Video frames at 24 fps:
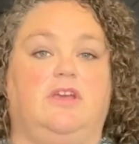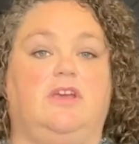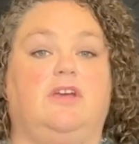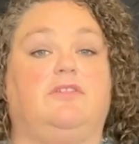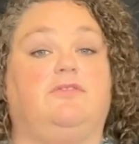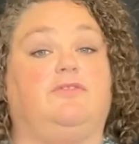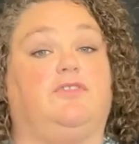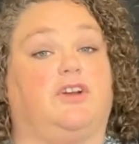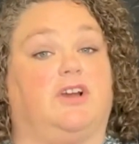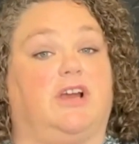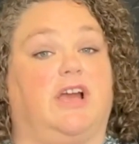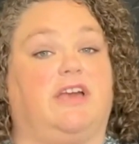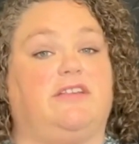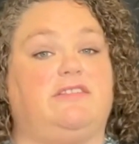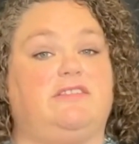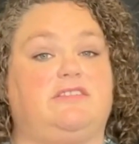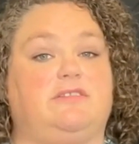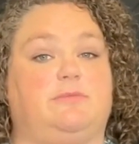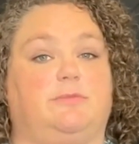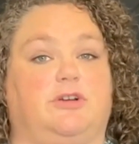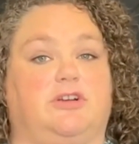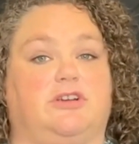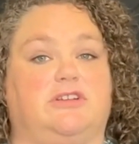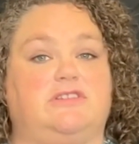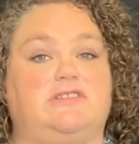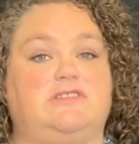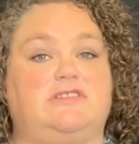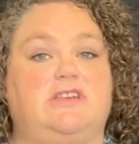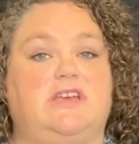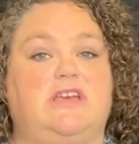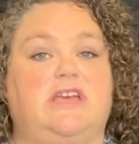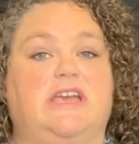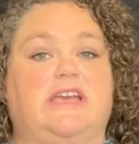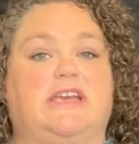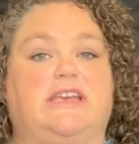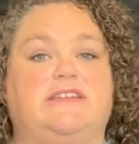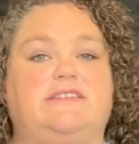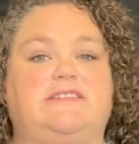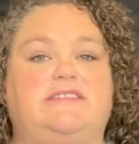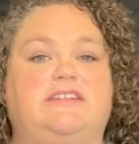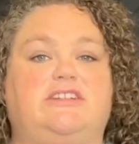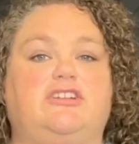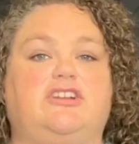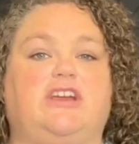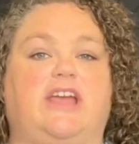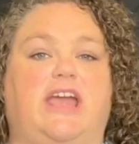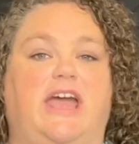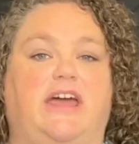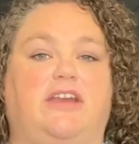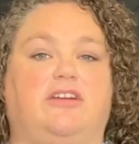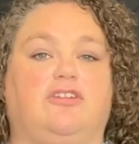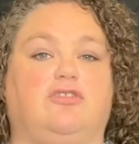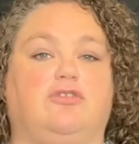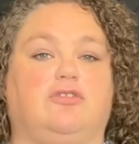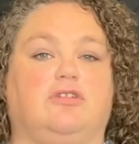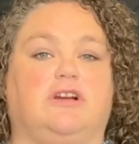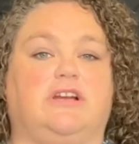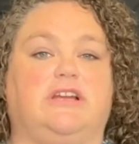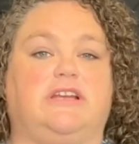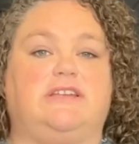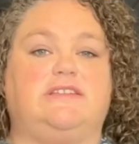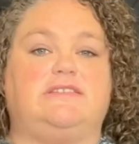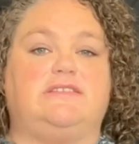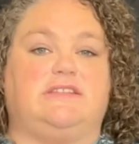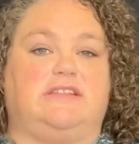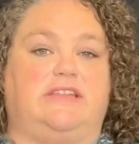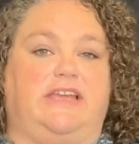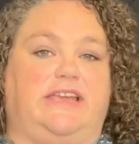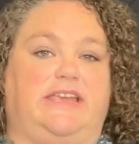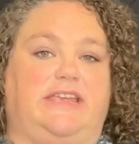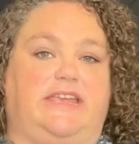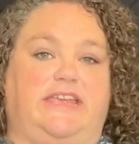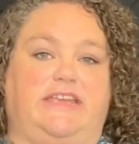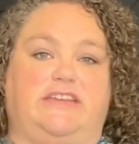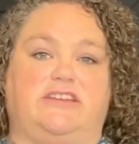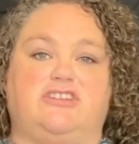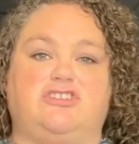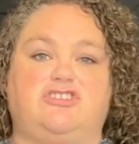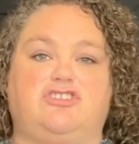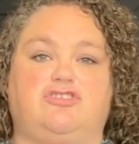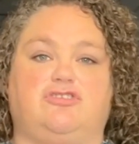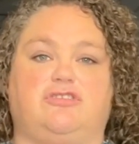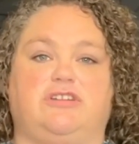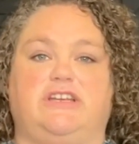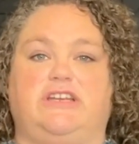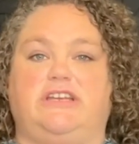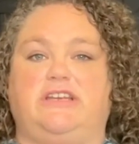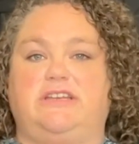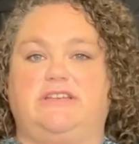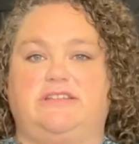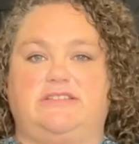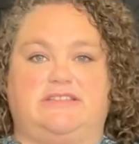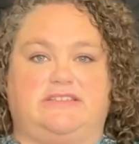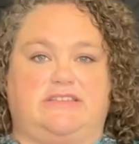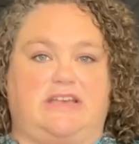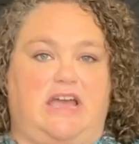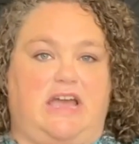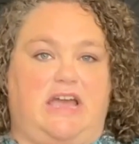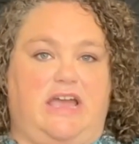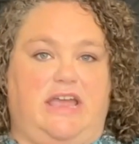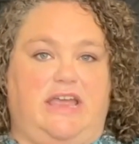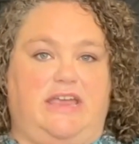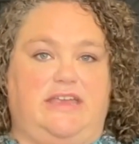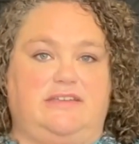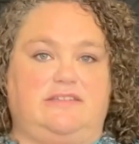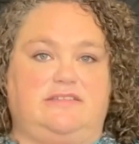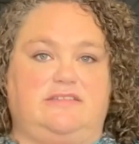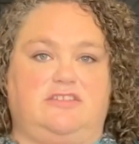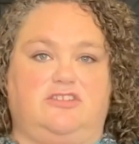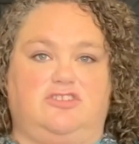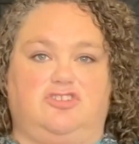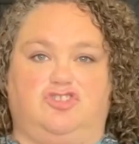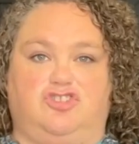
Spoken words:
For customers, consider categories like industry, size,